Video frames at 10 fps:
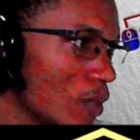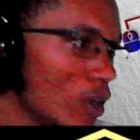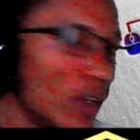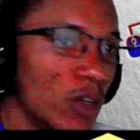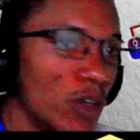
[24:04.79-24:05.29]

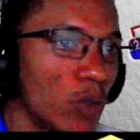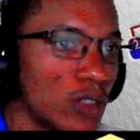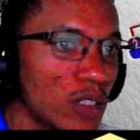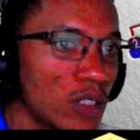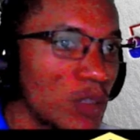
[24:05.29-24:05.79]
They want us
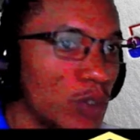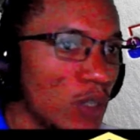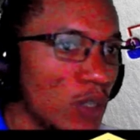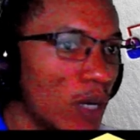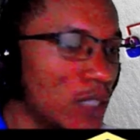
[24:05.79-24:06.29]
to put our
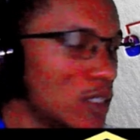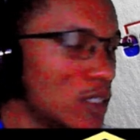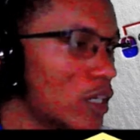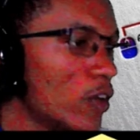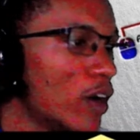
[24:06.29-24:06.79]
answer in
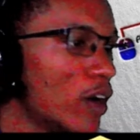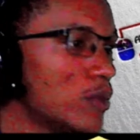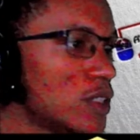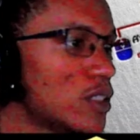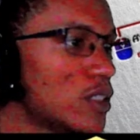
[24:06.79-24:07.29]
grams.